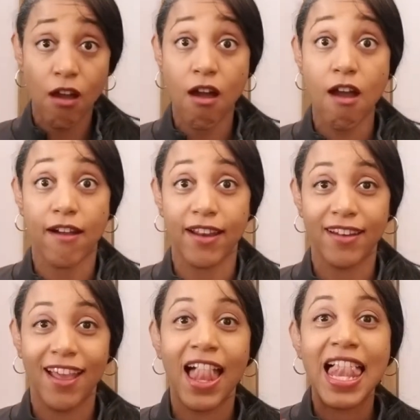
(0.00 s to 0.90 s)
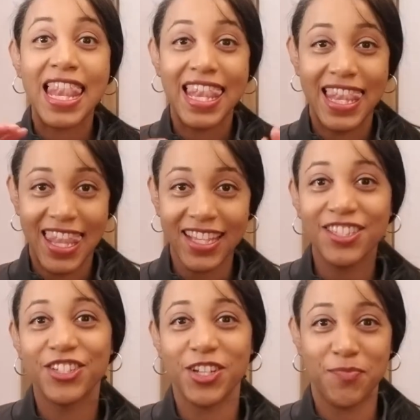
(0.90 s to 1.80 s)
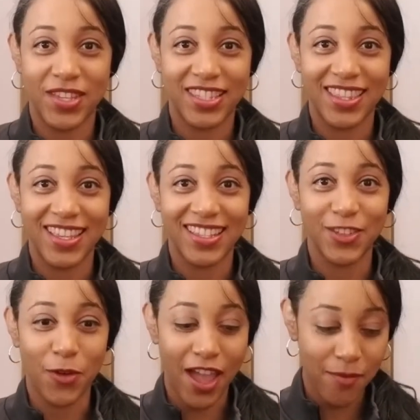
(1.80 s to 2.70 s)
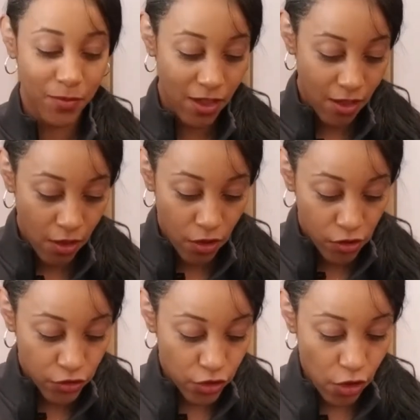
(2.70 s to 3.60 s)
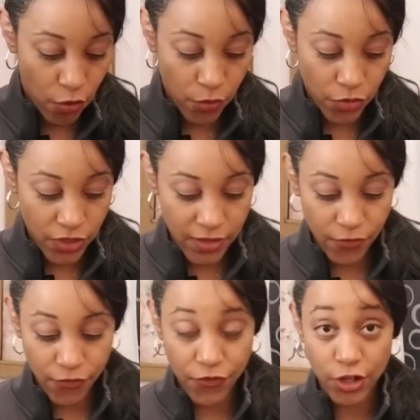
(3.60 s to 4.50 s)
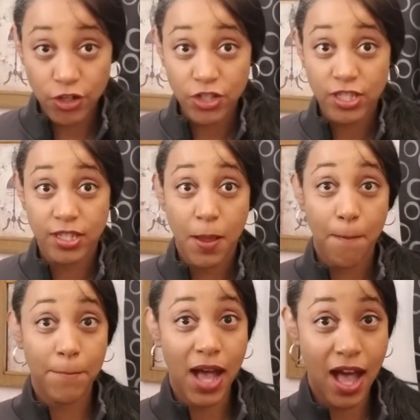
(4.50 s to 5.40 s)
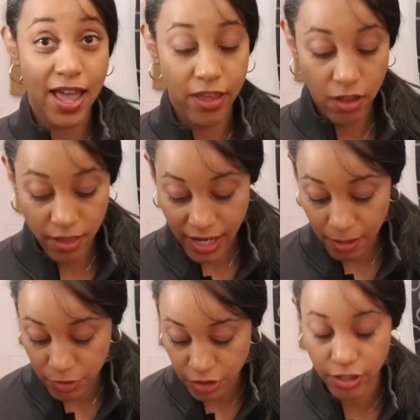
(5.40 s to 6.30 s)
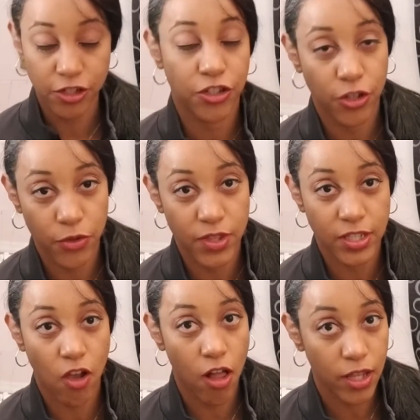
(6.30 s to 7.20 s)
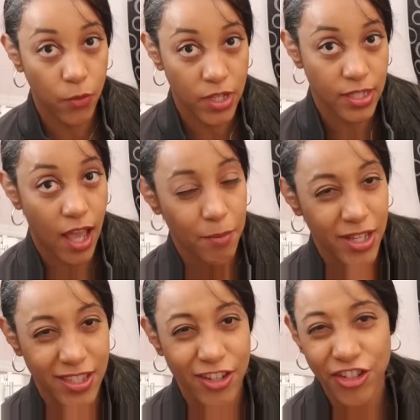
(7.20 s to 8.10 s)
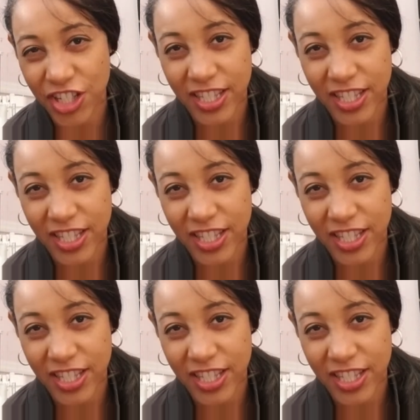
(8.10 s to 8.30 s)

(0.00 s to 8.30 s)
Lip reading: All right, let's jump into this, okay? So the first pile, and I'm just going to show you this all at one time because they're just